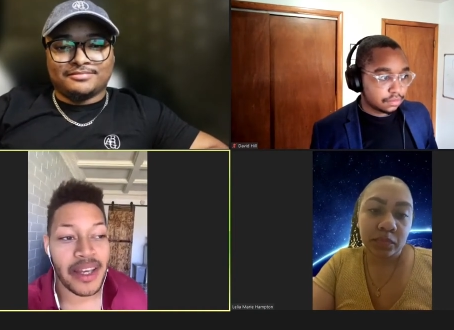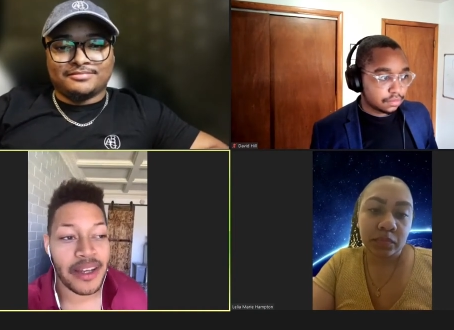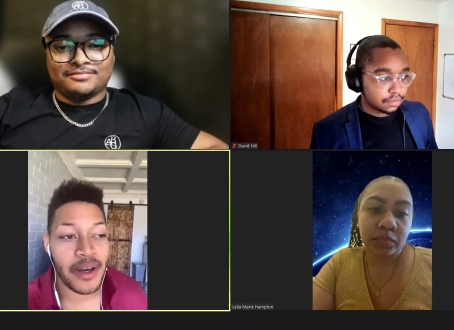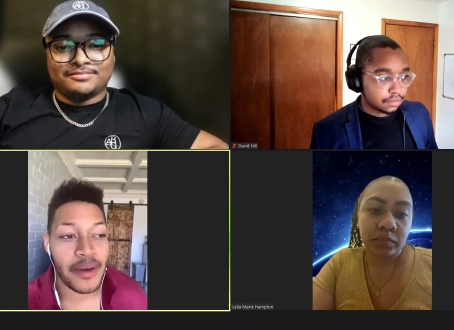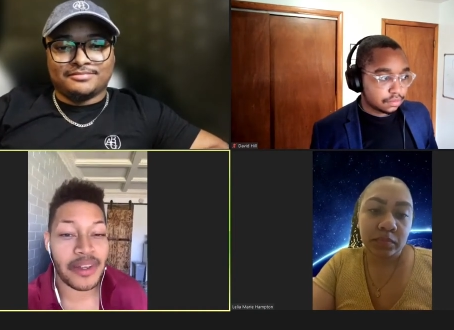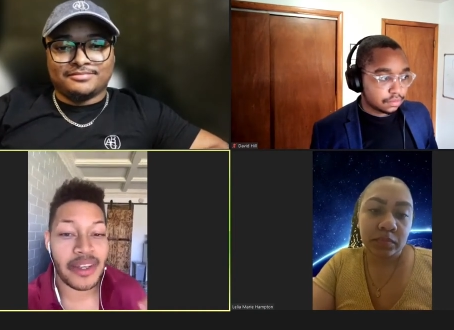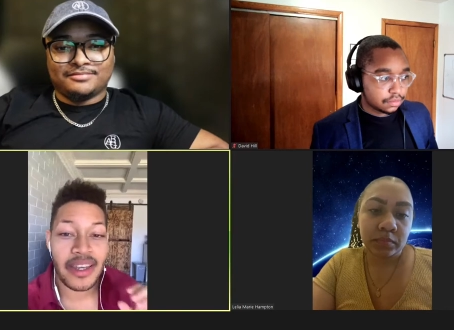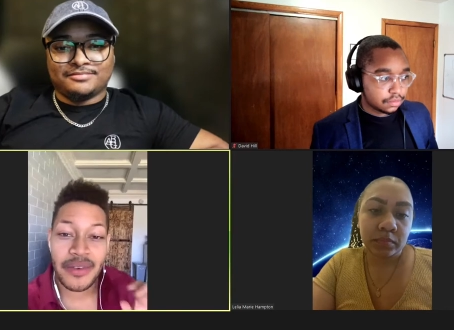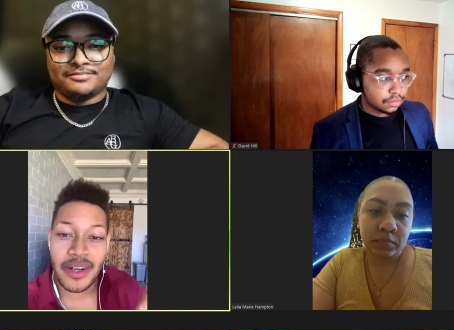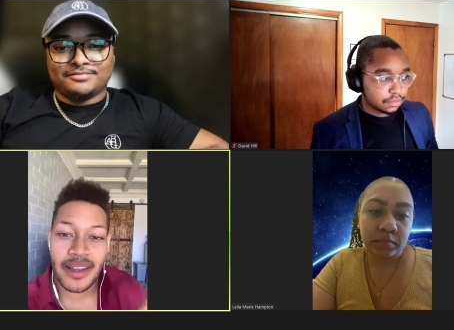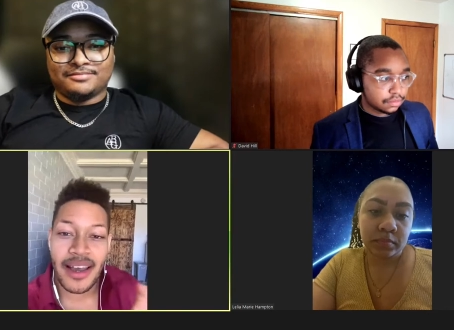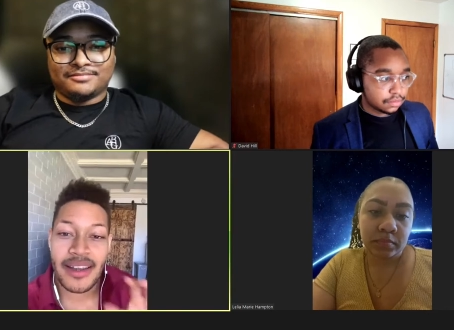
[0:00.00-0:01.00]
Speaker 1: you know, I've given
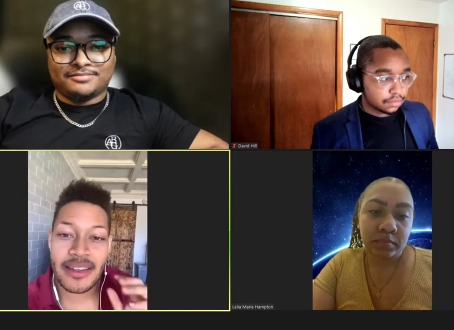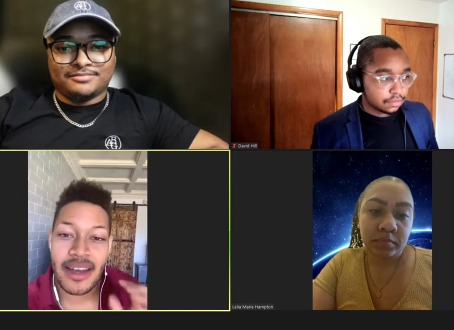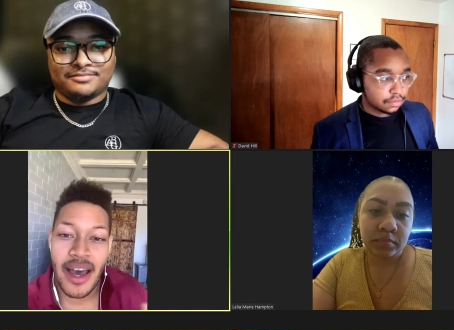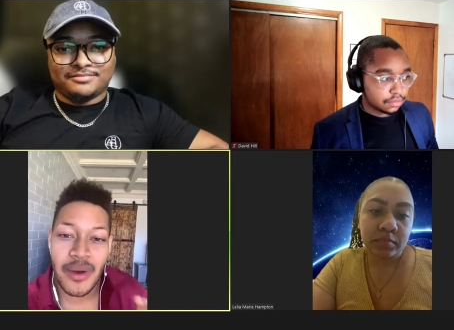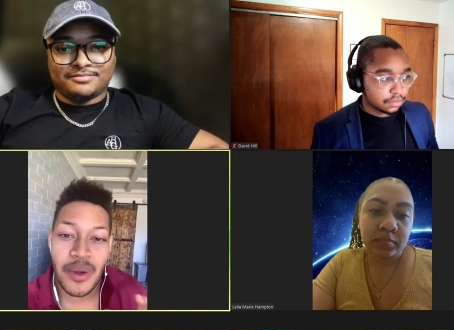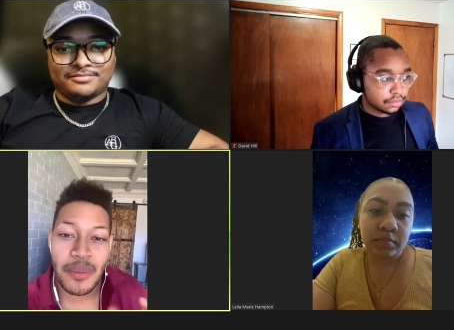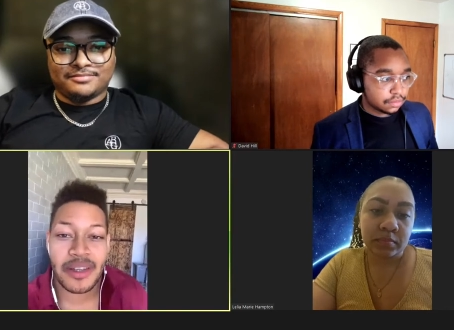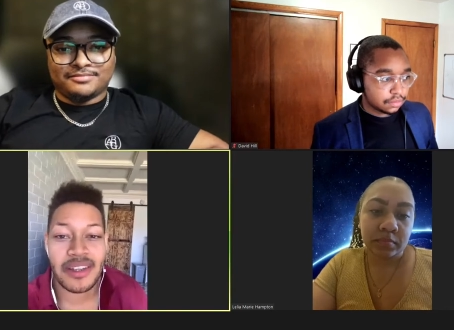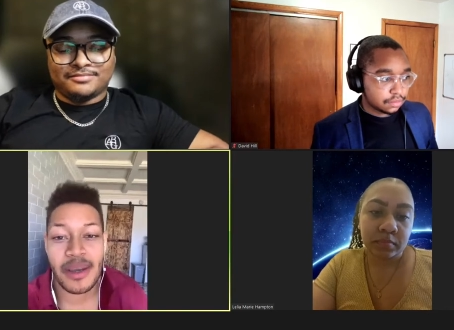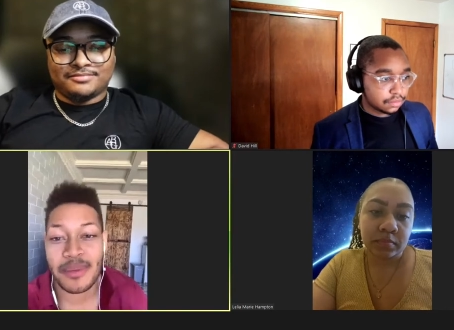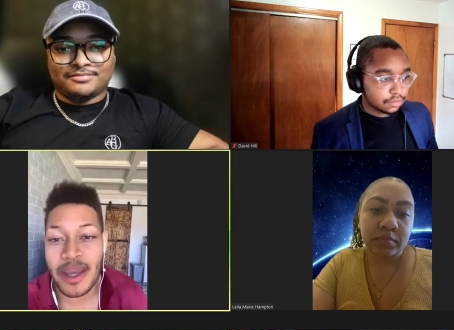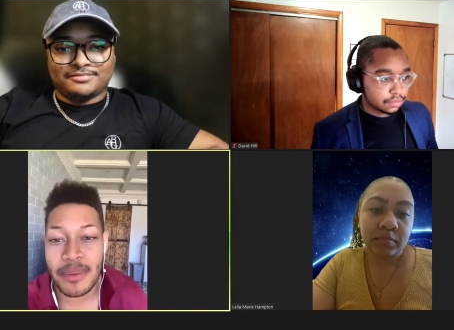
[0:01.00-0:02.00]
a lot to conduit, but at the
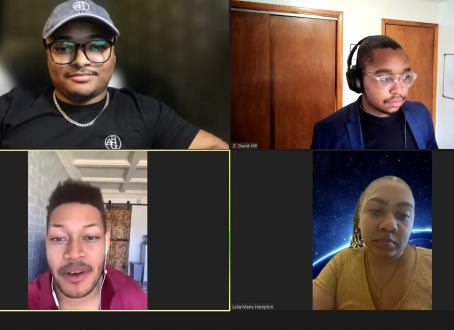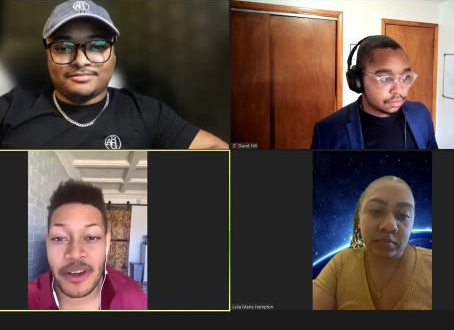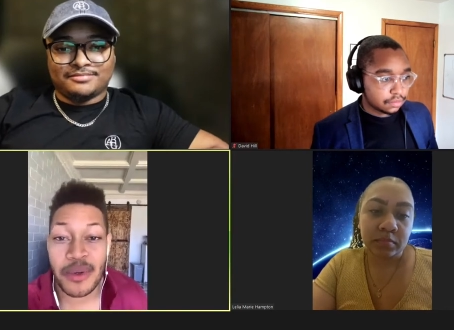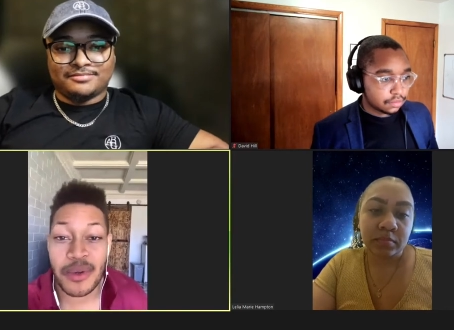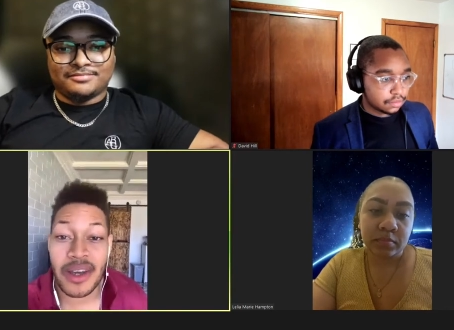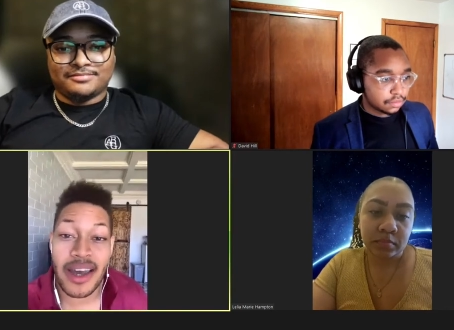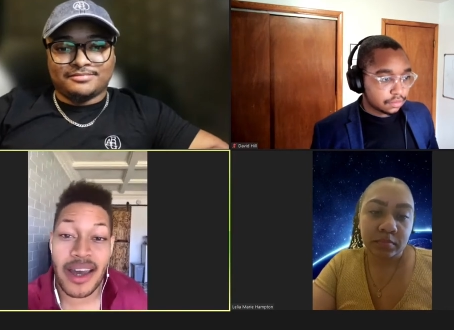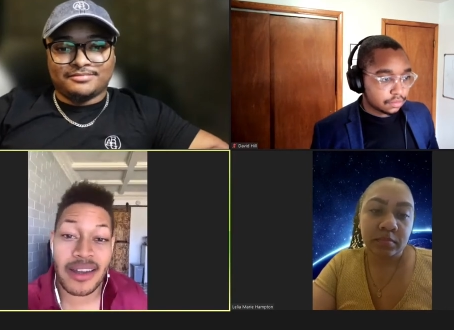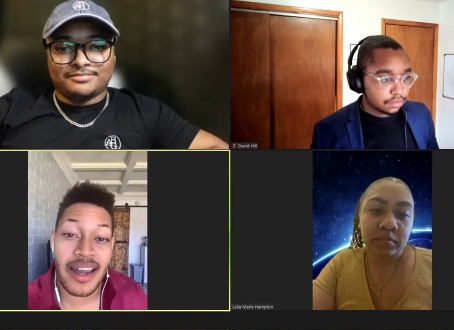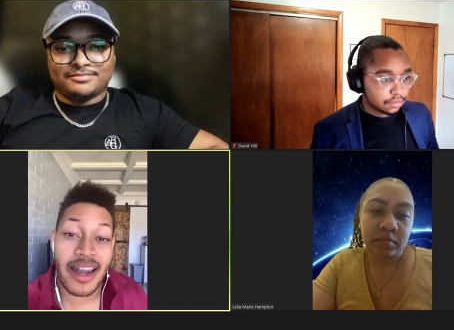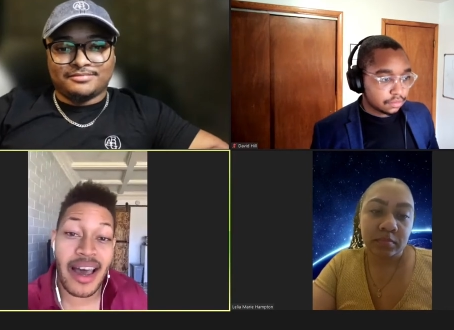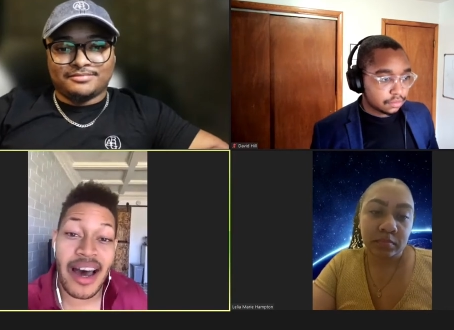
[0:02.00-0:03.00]
same time, I've also gotten a
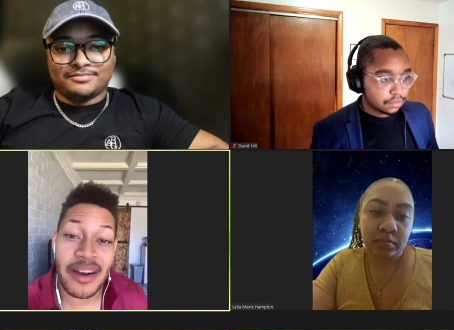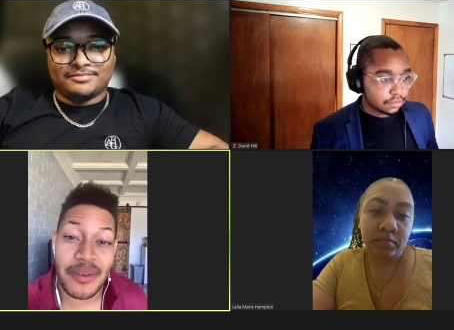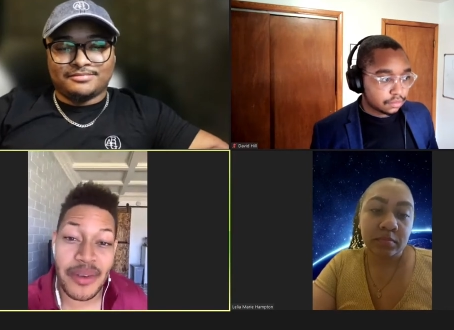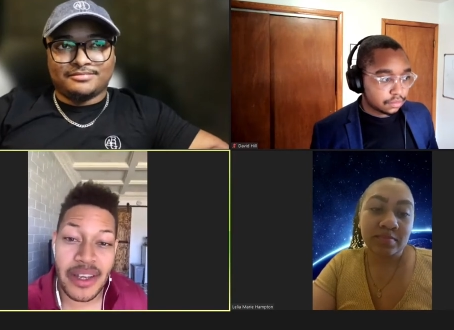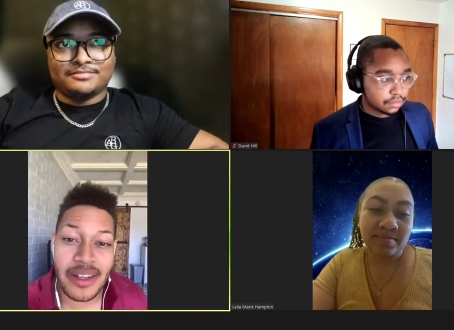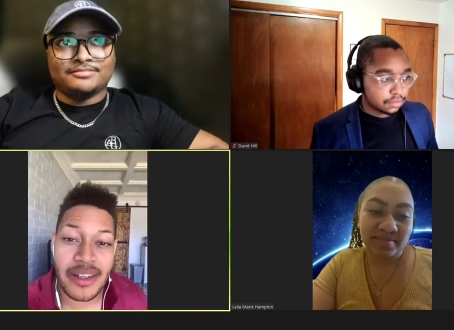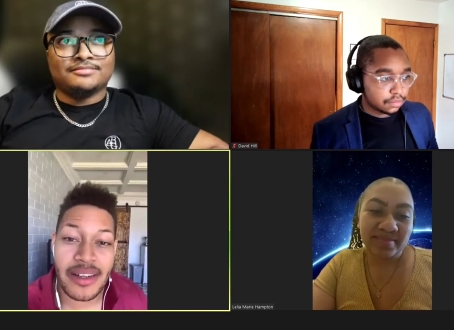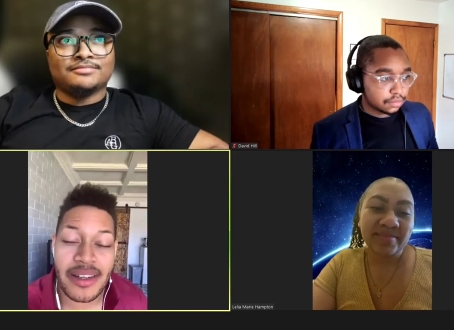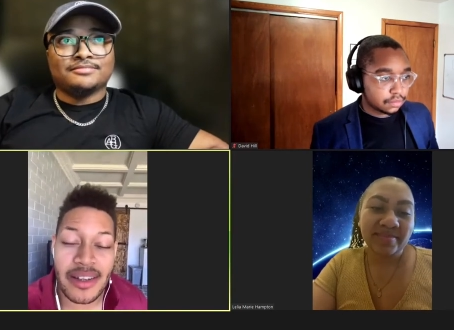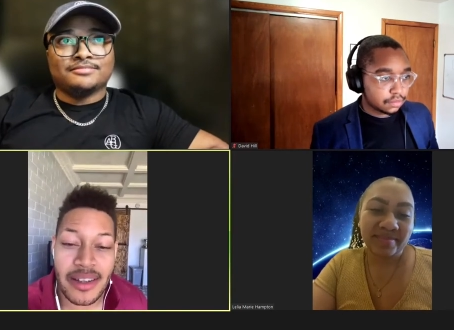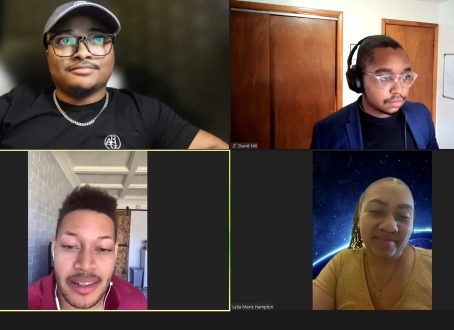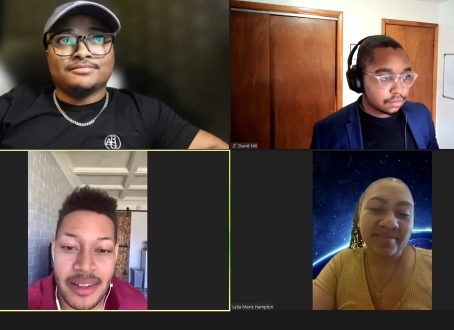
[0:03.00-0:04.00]
lot out of it.
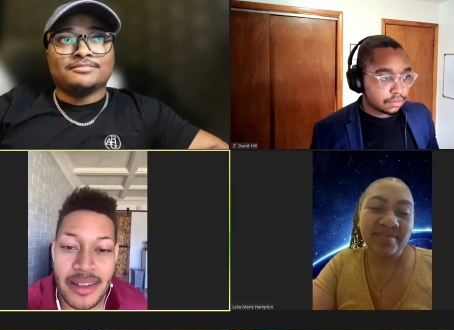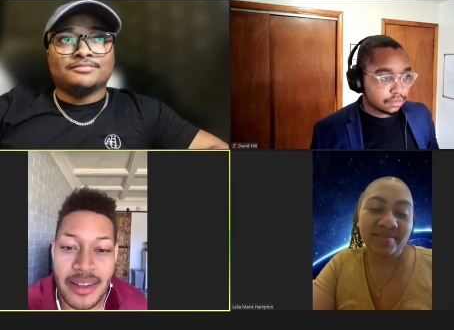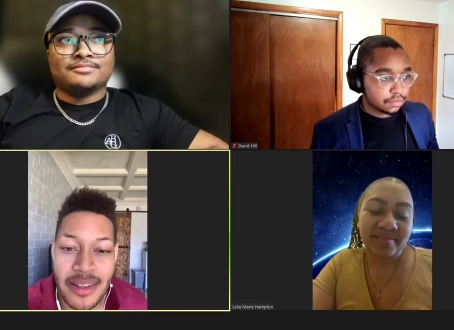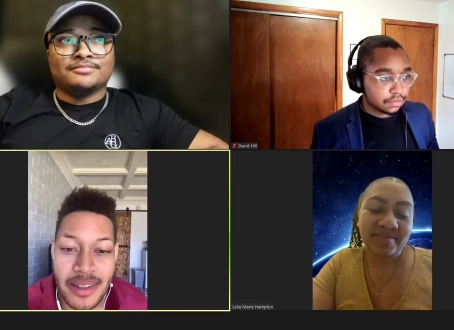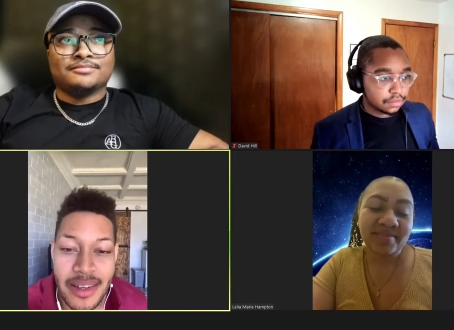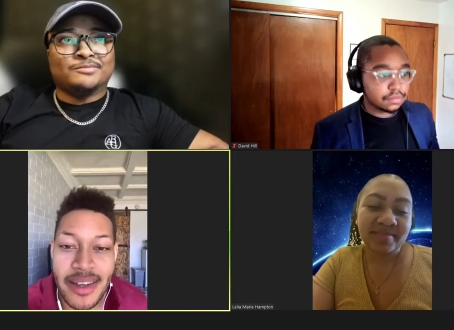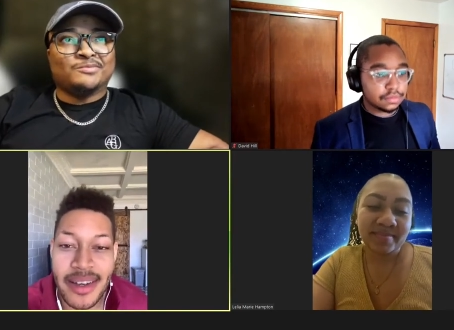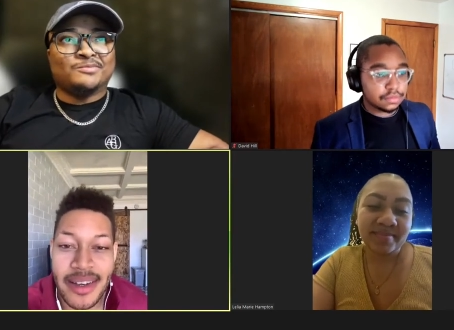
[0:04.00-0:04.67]
Yeah.